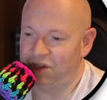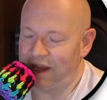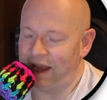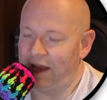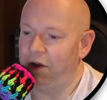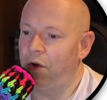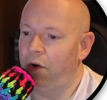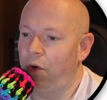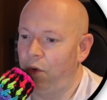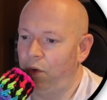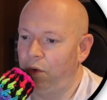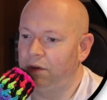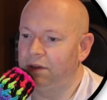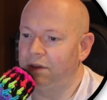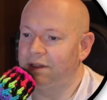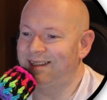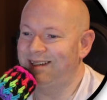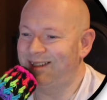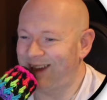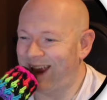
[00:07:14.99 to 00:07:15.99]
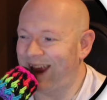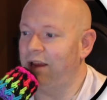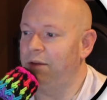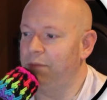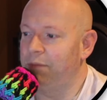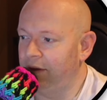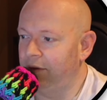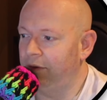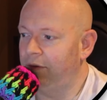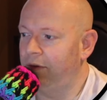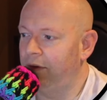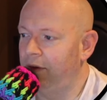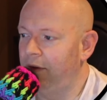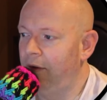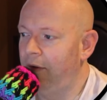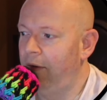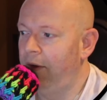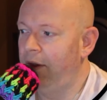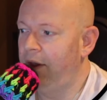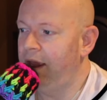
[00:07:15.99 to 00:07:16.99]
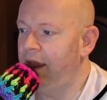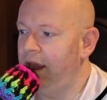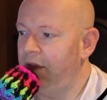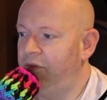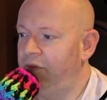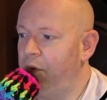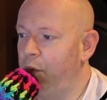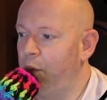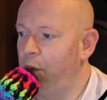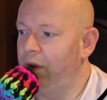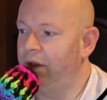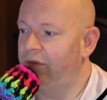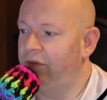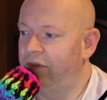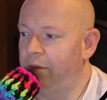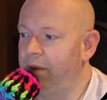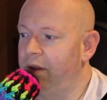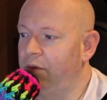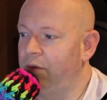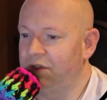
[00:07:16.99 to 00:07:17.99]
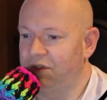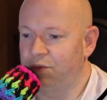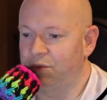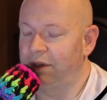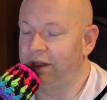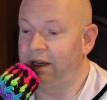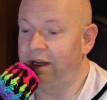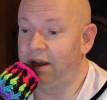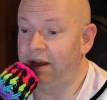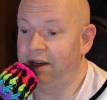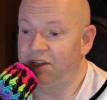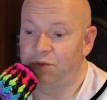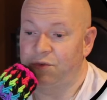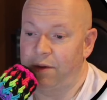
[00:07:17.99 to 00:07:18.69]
that whole segment, if you will, for me, was really nice.